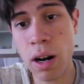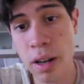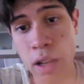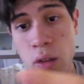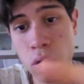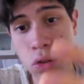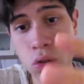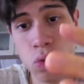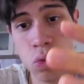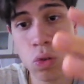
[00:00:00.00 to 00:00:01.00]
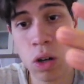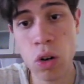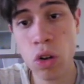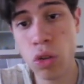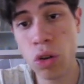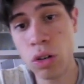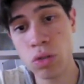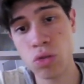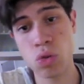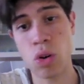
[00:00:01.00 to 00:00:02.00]
an author to
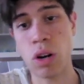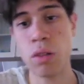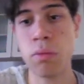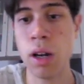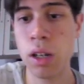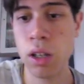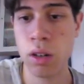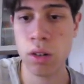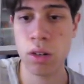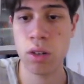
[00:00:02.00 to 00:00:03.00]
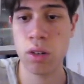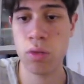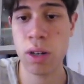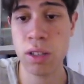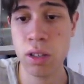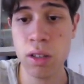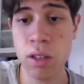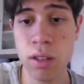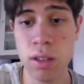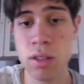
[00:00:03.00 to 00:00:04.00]
earn money writing
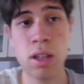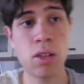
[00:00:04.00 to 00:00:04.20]
content. Then